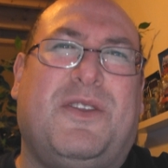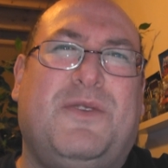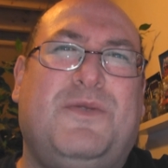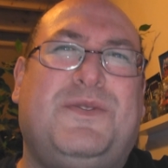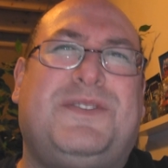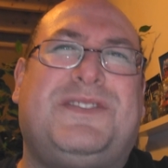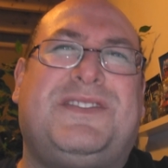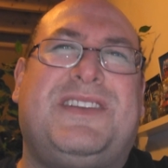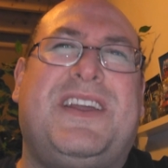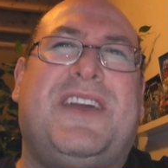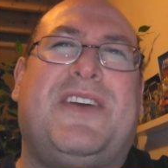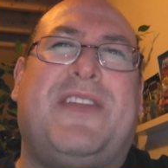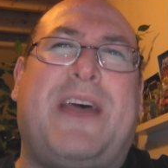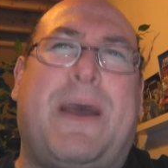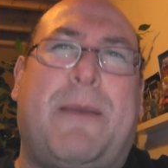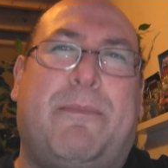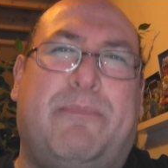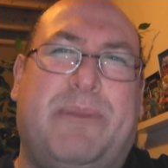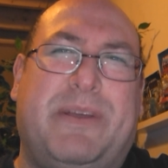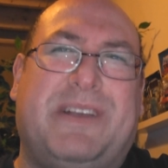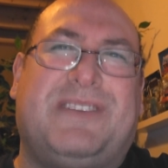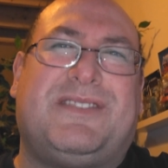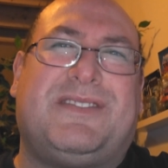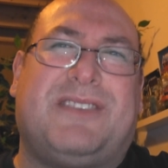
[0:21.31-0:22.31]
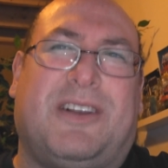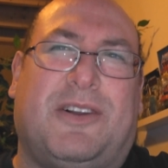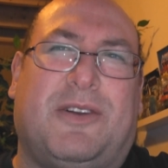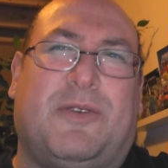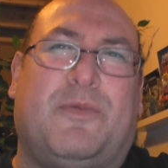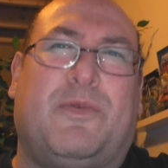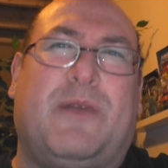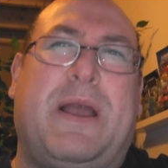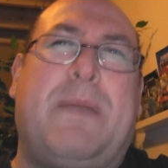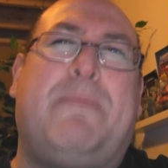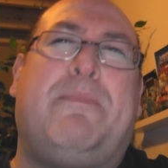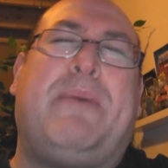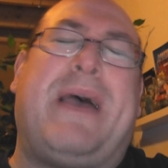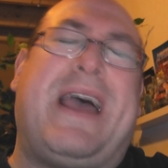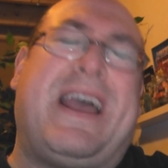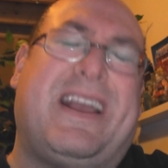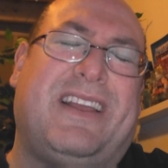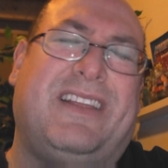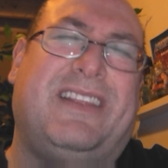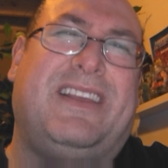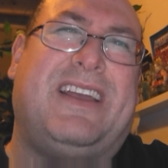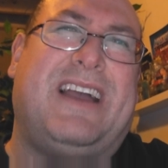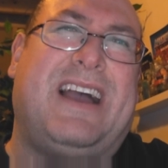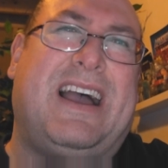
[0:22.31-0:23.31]
you stare that big sucker right
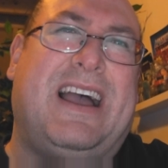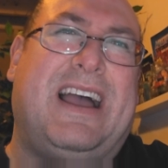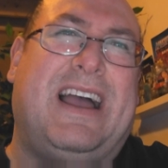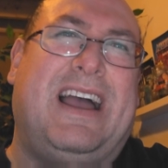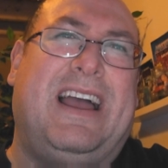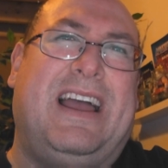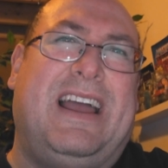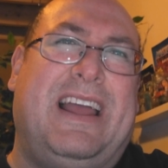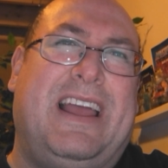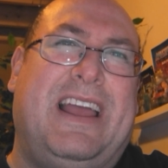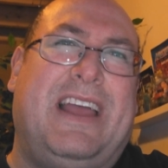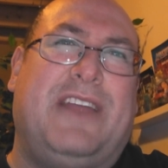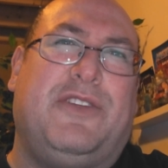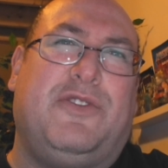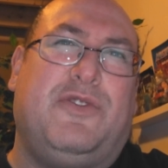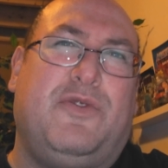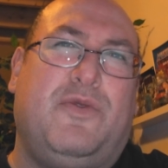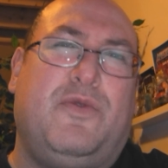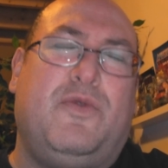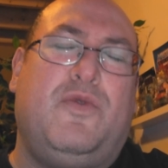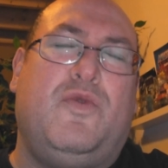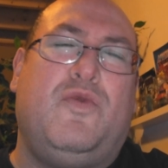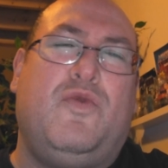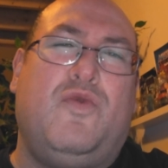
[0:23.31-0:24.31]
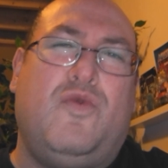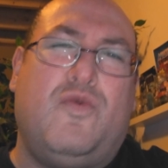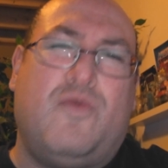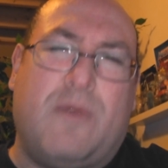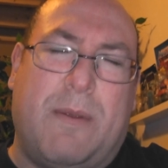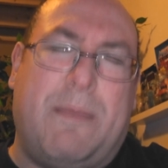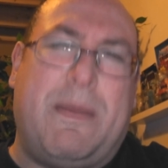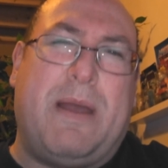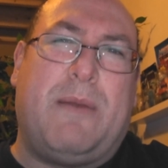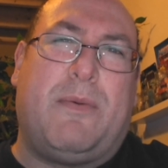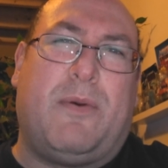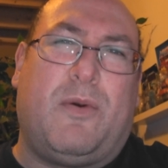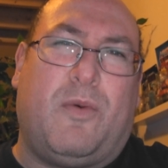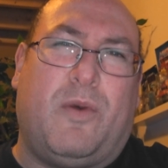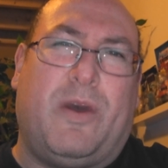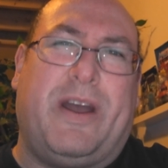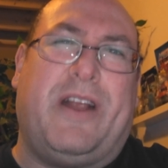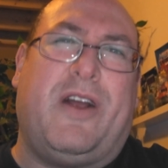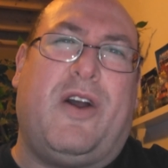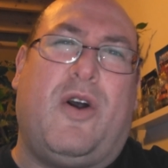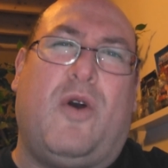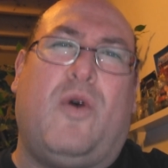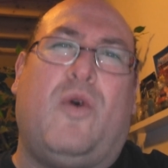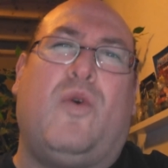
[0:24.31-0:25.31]
back in the eye, and you remember
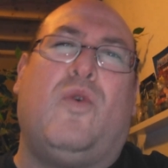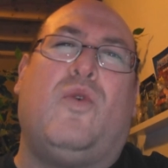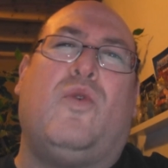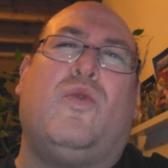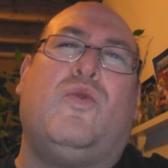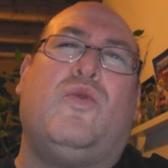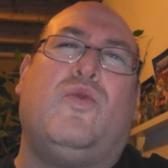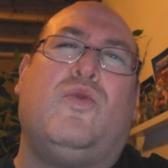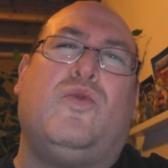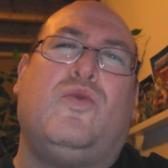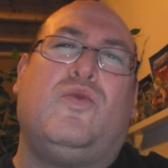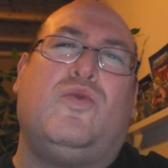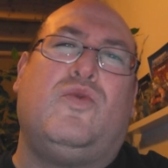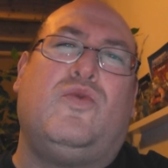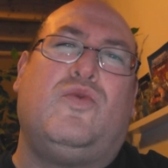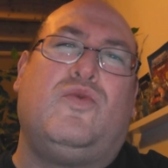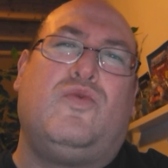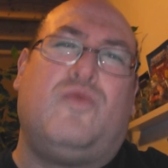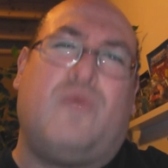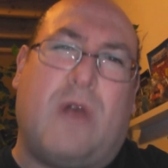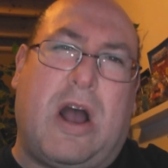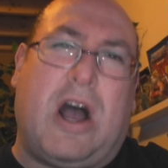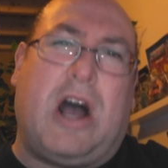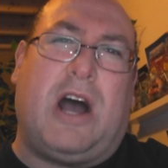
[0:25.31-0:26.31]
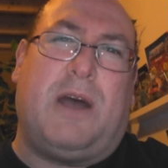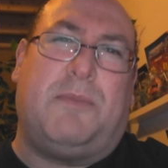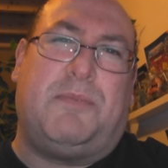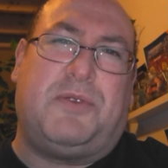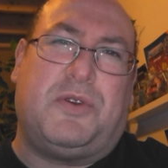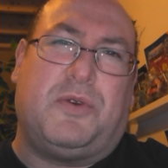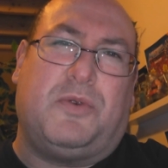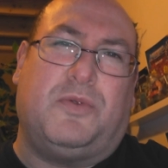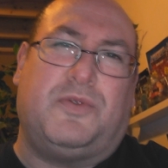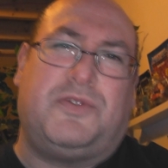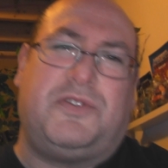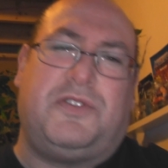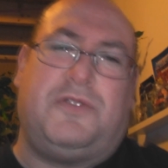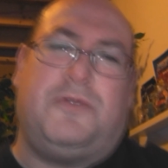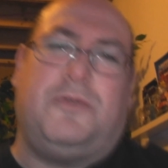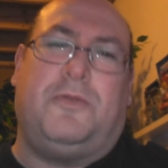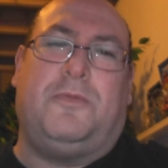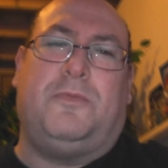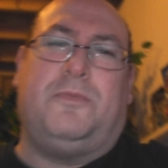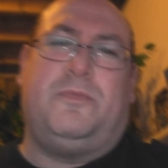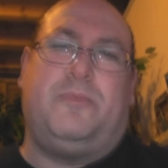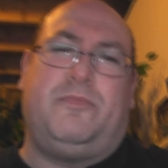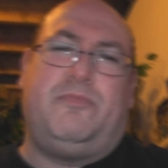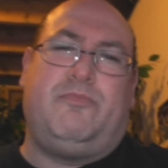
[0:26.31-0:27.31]
what old Rob told
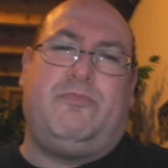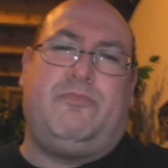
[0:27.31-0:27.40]
you.